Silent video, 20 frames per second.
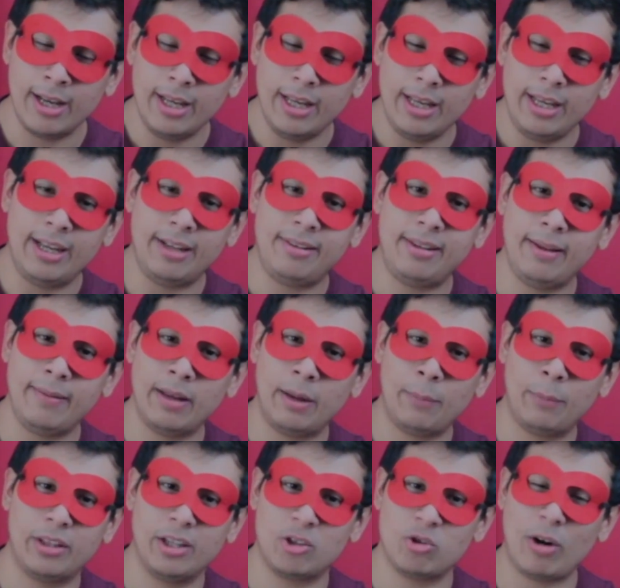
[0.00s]
he teamed
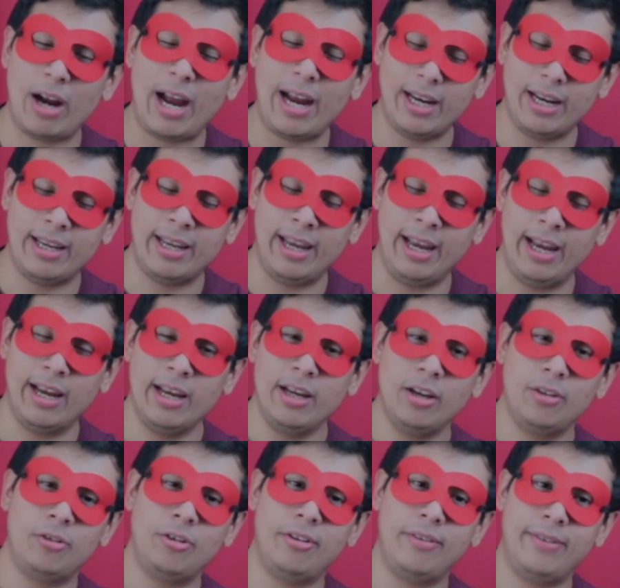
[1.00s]
up with the Dragon King
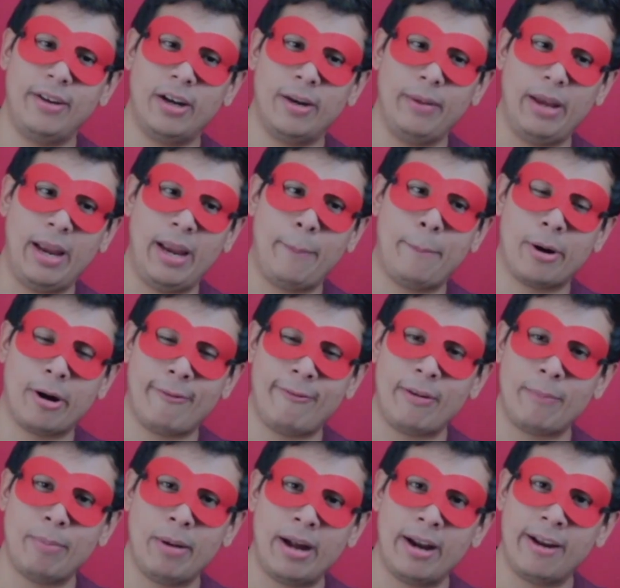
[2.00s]
to develop a
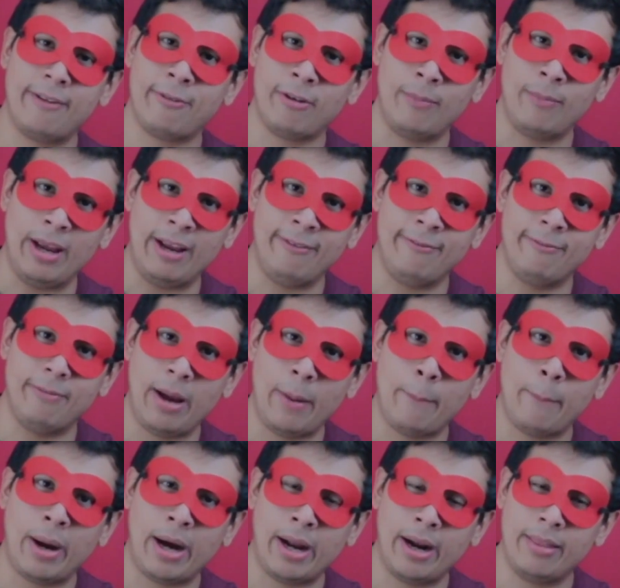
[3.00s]
perfect body for him, a
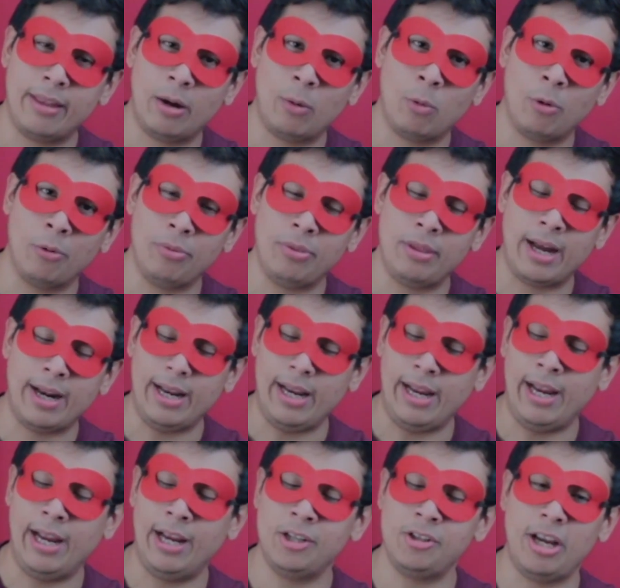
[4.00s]
body that will not
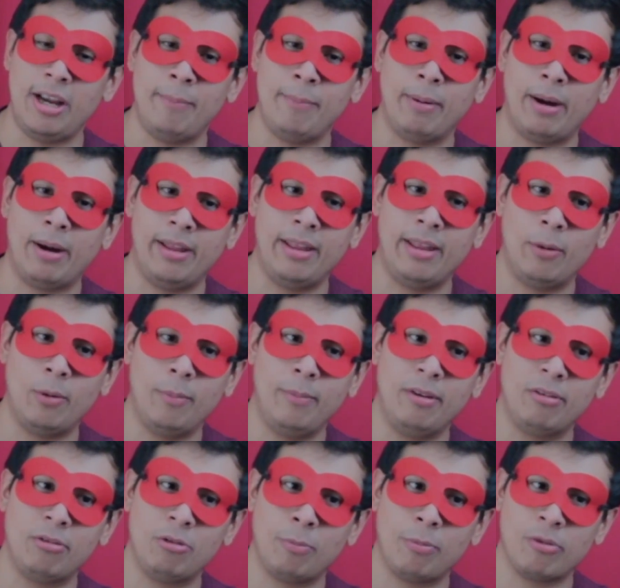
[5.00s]
age, a body that will
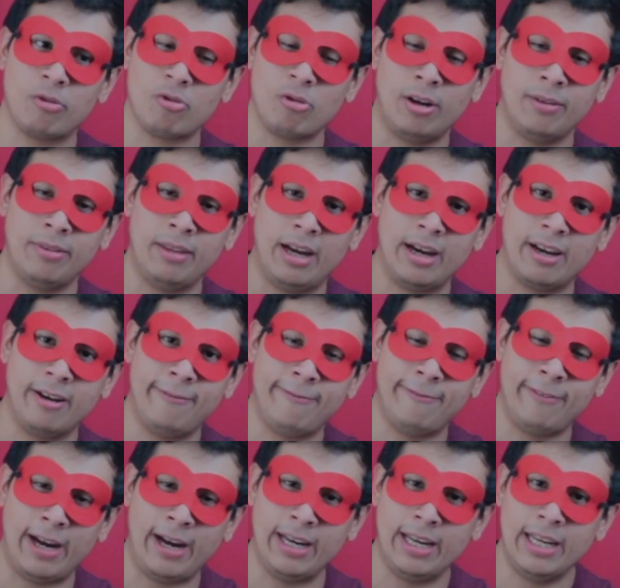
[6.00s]
be super strong, that could
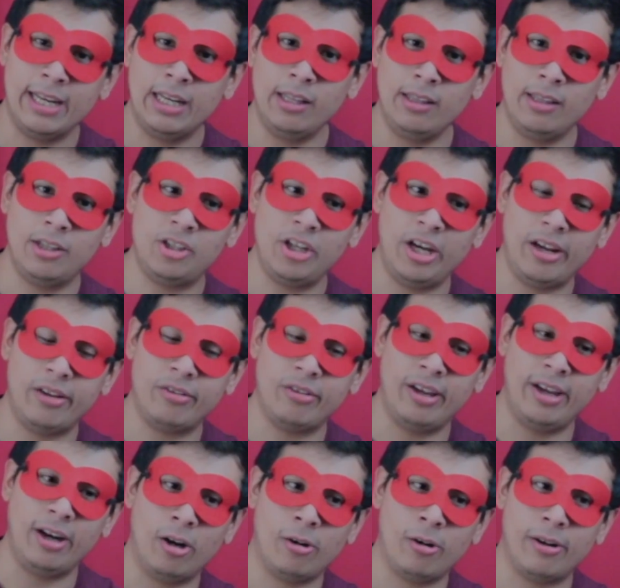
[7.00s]
fight the
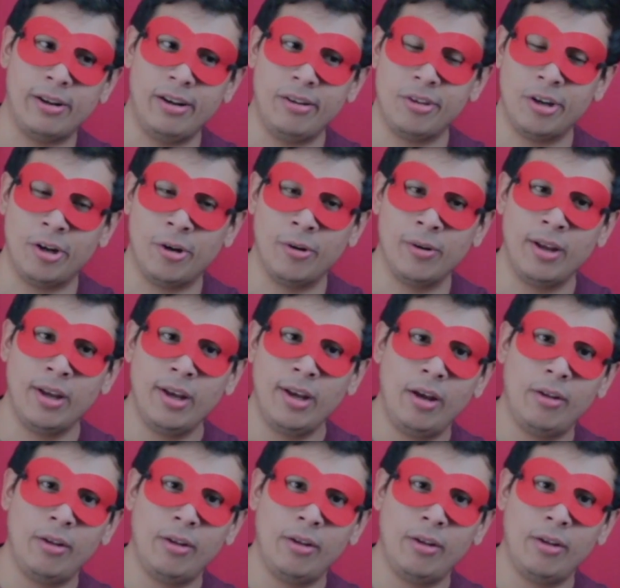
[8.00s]
JSA on its own.